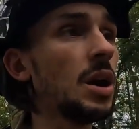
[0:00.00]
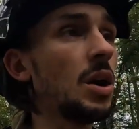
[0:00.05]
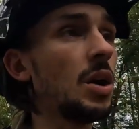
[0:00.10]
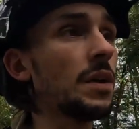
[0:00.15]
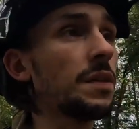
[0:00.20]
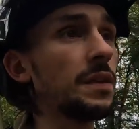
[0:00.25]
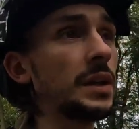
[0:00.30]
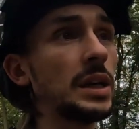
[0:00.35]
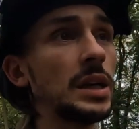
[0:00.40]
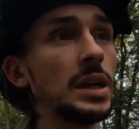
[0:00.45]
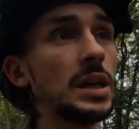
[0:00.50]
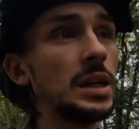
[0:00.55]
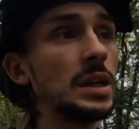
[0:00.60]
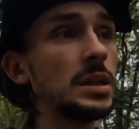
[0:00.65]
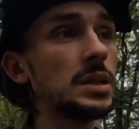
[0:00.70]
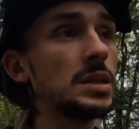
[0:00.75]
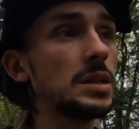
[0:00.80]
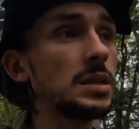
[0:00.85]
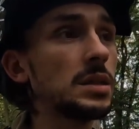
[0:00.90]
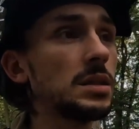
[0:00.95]
I think
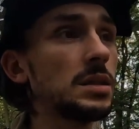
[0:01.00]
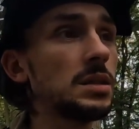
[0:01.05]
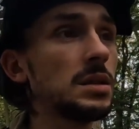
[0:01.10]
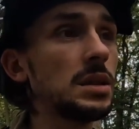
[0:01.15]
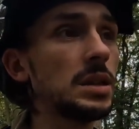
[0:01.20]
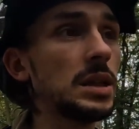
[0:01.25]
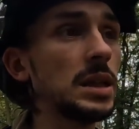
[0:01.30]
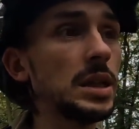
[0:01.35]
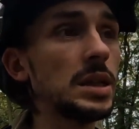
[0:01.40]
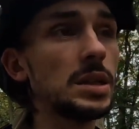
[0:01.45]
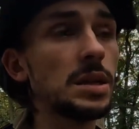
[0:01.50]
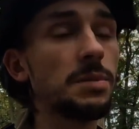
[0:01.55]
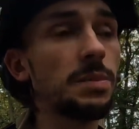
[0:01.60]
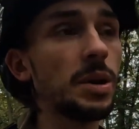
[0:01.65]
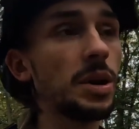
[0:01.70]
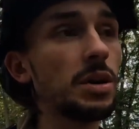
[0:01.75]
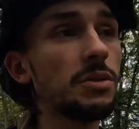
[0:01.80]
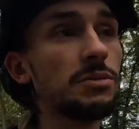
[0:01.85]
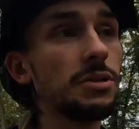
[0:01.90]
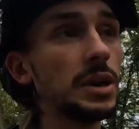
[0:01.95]
it's a
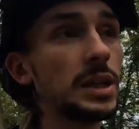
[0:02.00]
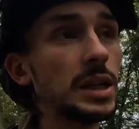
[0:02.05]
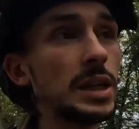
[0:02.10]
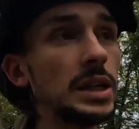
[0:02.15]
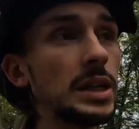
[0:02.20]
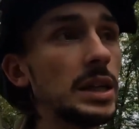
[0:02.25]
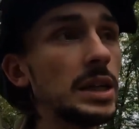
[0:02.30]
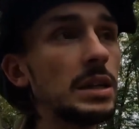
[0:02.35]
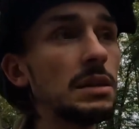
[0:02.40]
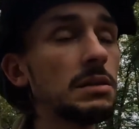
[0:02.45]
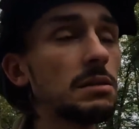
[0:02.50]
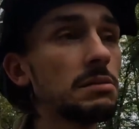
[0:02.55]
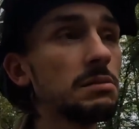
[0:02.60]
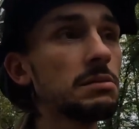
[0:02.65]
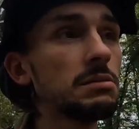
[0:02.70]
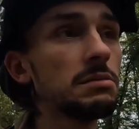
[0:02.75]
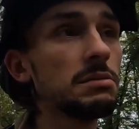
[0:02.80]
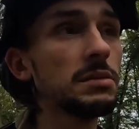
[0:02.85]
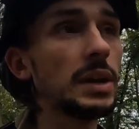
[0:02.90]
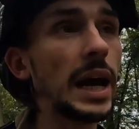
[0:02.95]
perfectly
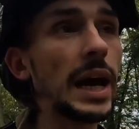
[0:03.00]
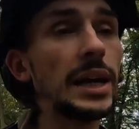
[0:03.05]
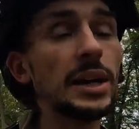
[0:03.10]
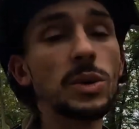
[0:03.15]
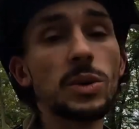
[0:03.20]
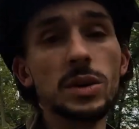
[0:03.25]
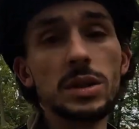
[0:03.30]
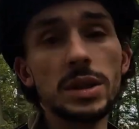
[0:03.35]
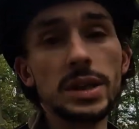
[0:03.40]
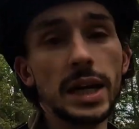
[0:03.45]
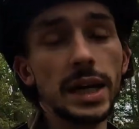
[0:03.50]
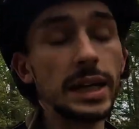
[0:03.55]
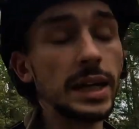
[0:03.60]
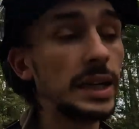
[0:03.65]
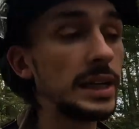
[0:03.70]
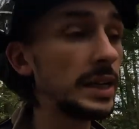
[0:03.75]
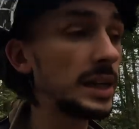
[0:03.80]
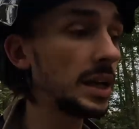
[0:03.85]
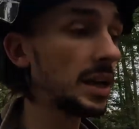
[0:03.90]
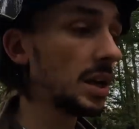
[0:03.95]
adequate
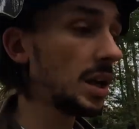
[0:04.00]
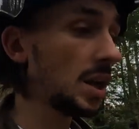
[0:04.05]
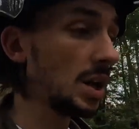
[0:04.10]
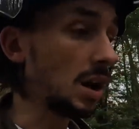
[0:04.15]
technique.